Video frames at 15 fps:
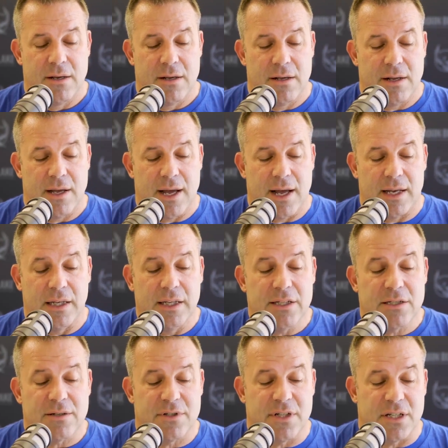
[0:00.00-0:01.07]
uh,
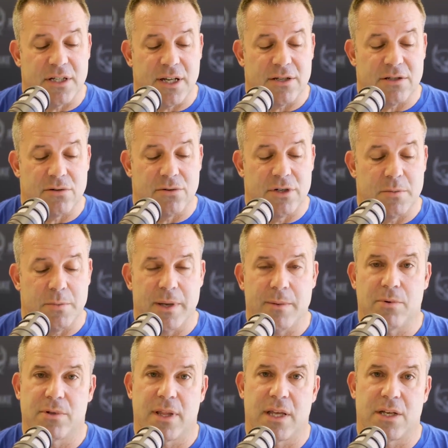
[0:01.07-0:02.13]
list of success stories,
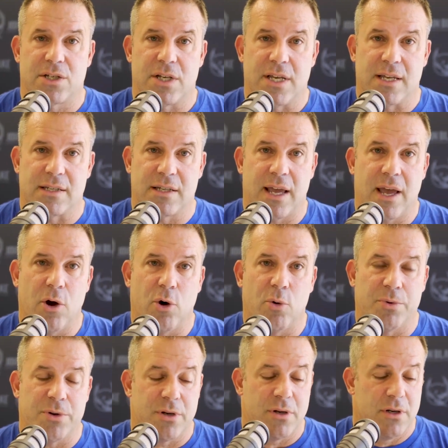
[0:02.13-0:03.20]
people that she has
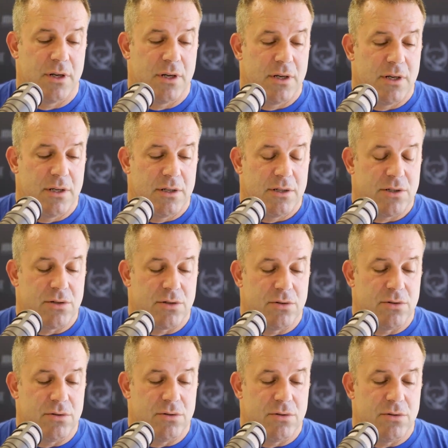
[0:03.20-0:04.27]
helped
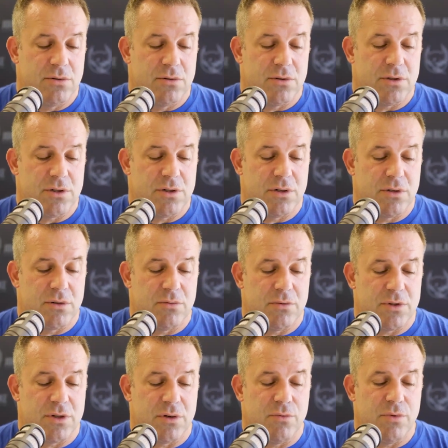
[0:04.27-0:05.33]
to to
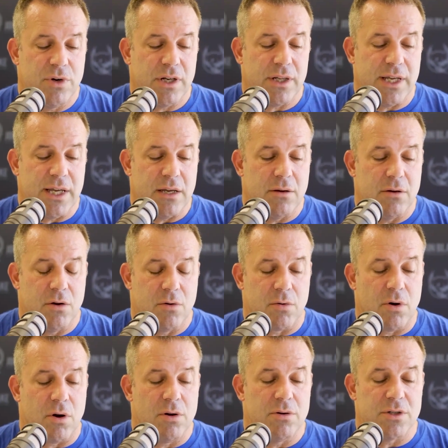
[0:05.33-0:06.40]
to really
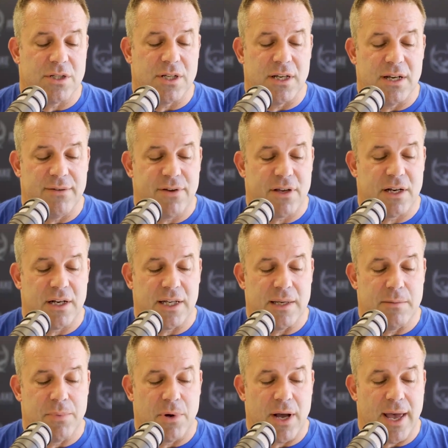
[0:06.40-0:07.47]
grow significantly
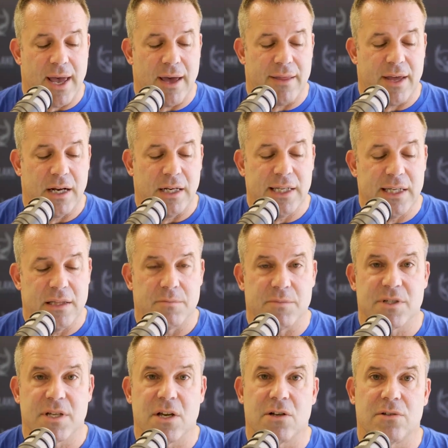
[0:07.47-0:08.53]
by how they lead
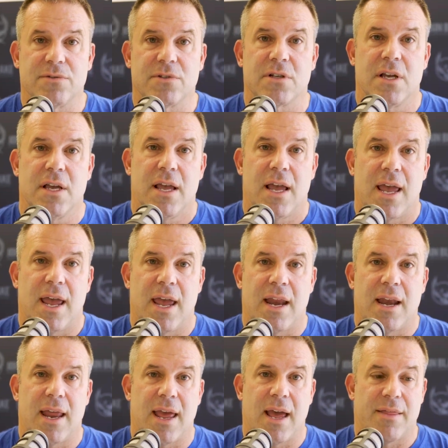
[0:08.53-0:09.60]
themselves
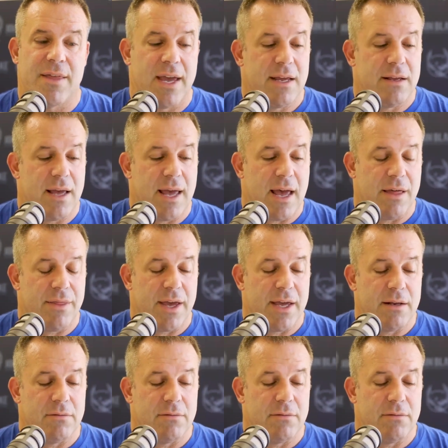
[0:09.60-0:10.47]
and how they how they